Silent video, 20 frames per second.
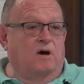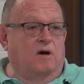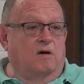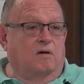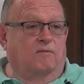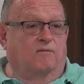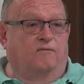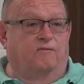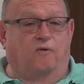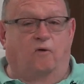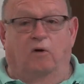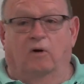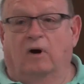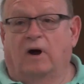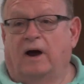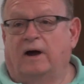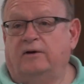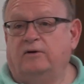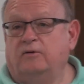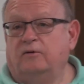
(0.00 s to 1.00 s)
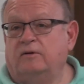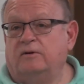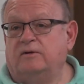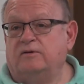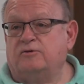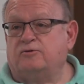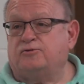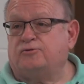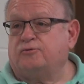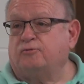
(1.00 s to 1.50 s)

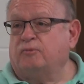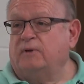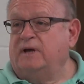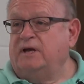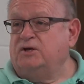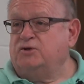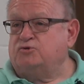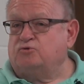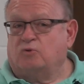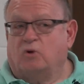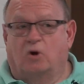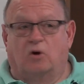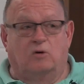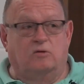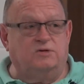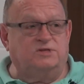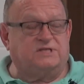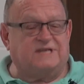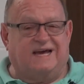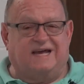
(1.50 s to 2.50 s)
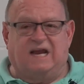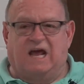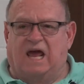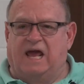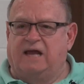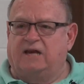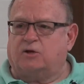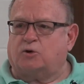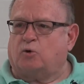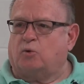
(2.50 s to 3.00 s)
403 drones, and
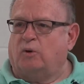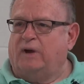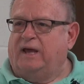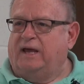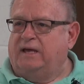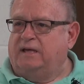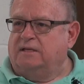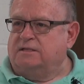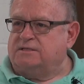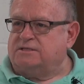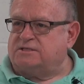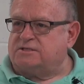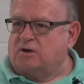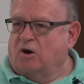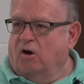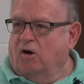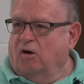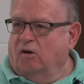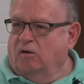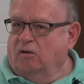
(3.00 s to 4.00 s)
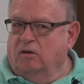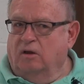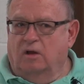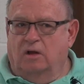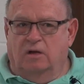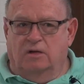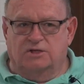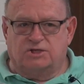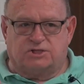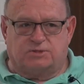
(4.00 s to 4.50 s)
8 queens, all
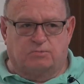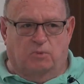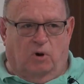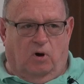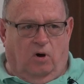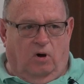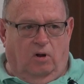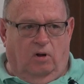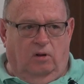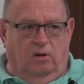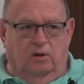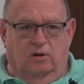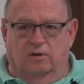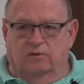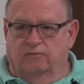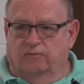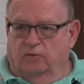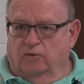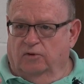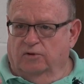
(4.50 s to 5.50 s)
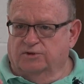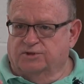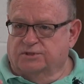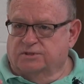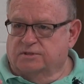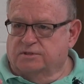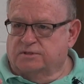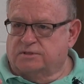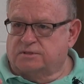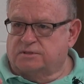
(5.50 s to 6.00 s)
small
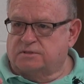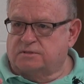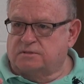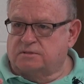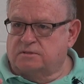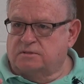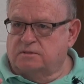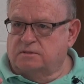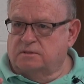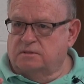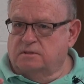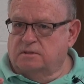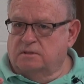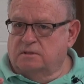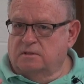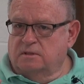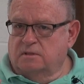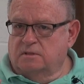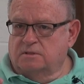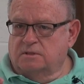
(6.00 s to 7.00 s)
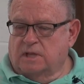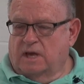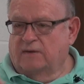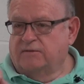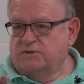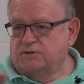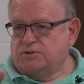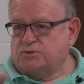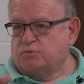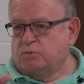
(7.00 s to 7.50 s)
virgins. They
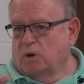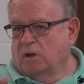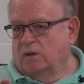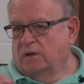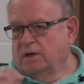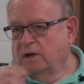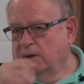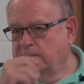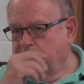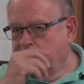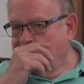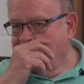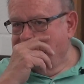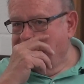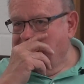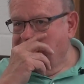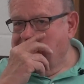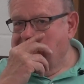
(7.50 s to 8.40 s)
haven't swollen up yet.